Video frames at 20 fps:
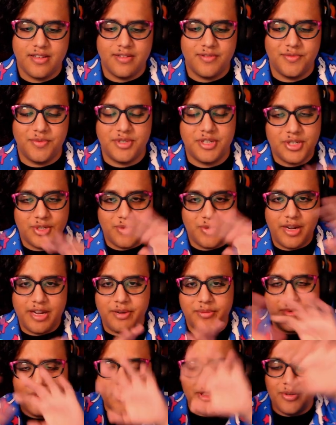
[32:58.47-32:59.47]
which is
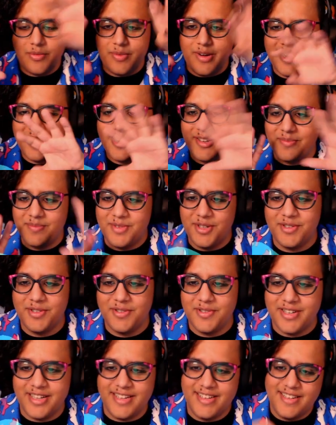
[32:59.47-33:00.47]
great with the random mode,
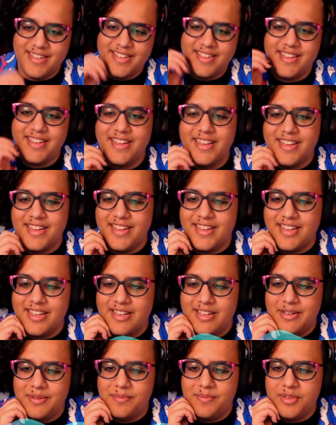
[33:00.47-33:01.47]
right?
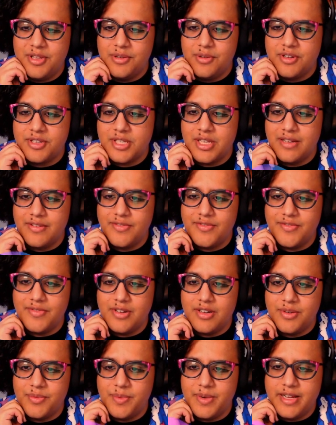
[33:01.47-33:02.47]
You also have
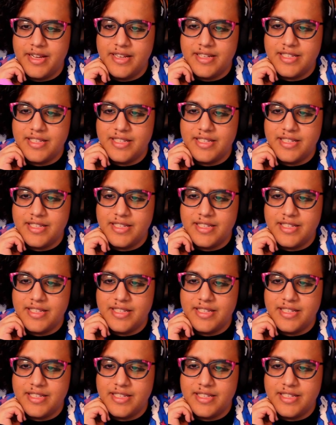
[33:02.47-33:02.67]
a way